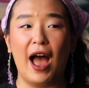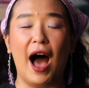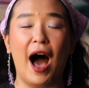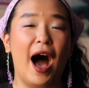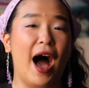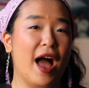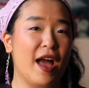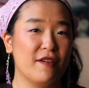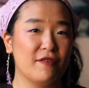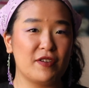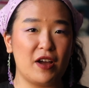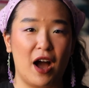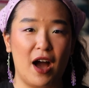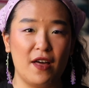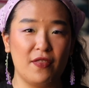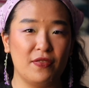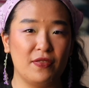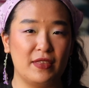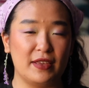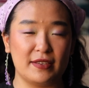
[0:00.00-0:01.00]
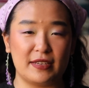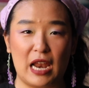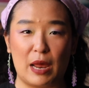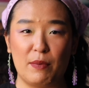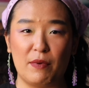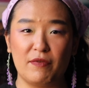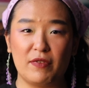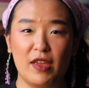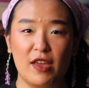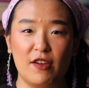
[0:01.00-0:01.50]
I've gotten this type
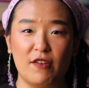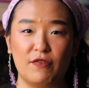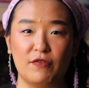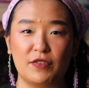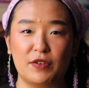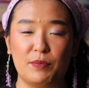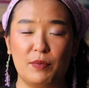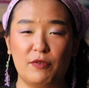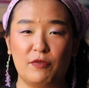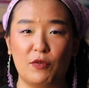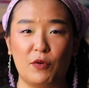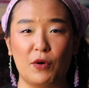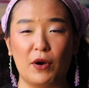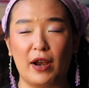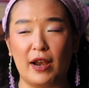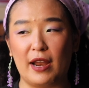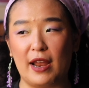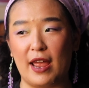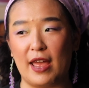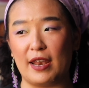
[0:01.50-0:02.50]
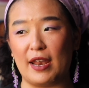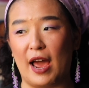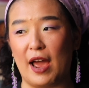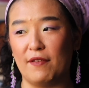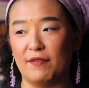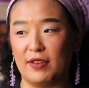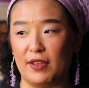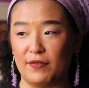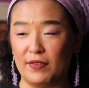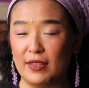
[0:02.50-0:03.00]
of gift before, and
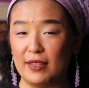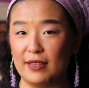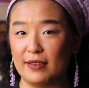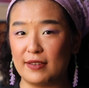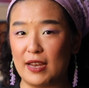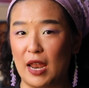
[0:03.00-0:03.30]
I've given this